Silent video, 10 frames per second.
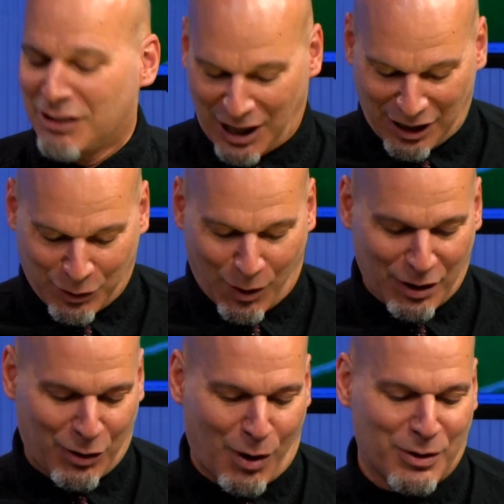I'll
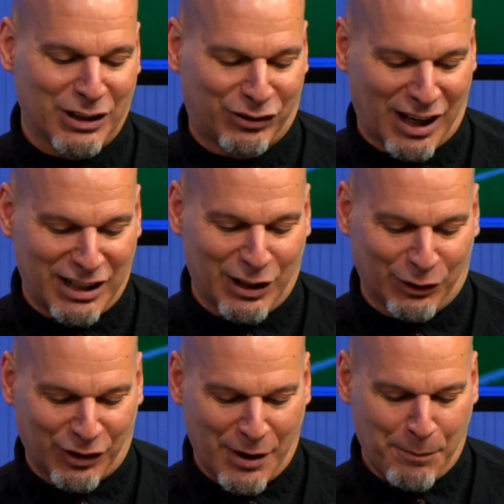quote what he said. He
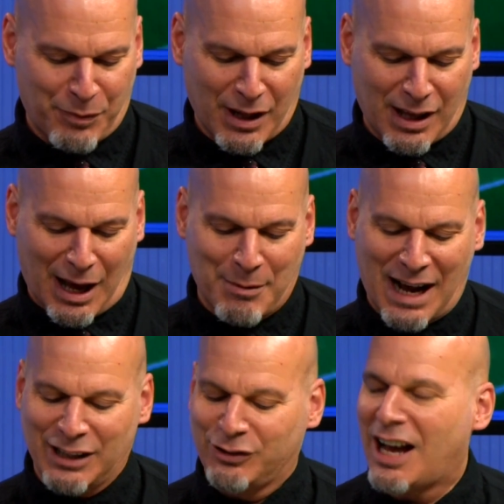goes, I'm
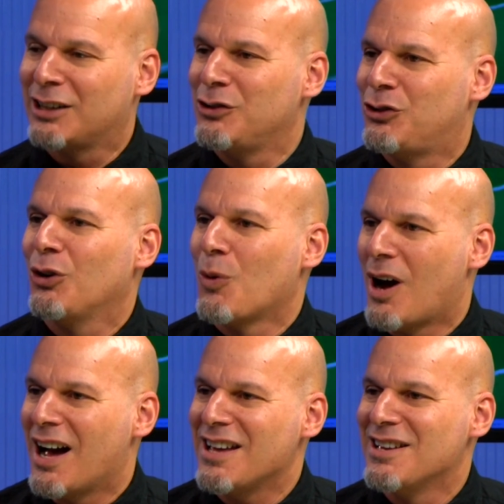not exactly sure
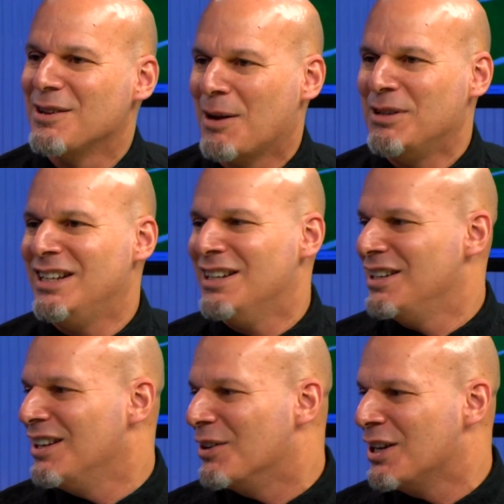why. I mean,
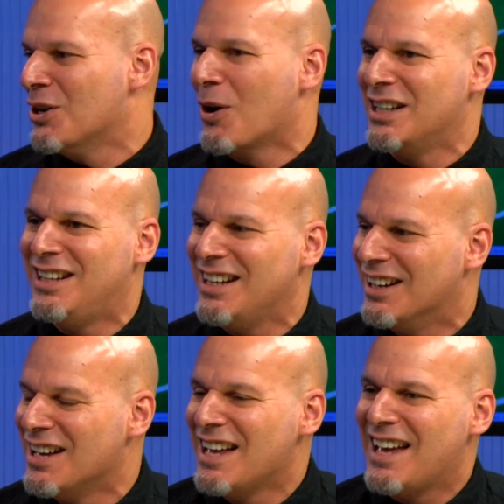he had no
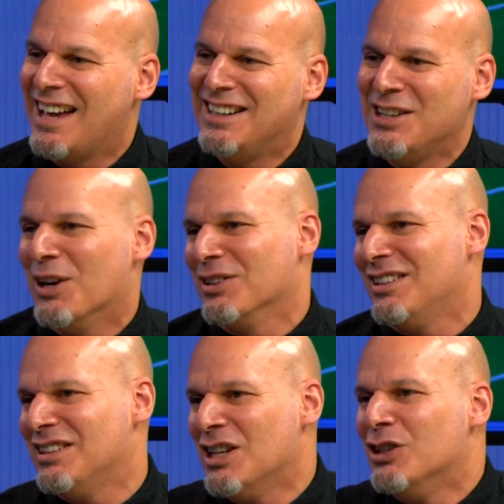idea. And,
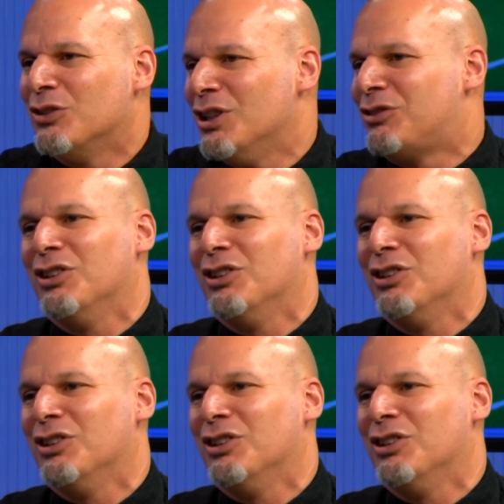so this is